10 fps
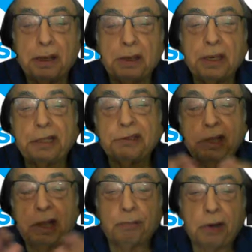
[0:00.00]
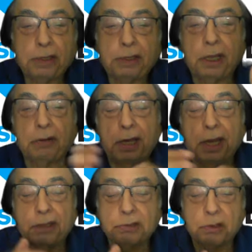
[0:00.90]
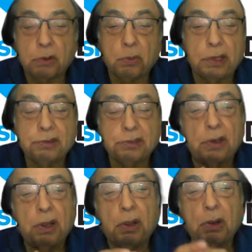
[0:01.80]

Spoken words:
Well, let's stop right there and ask a question.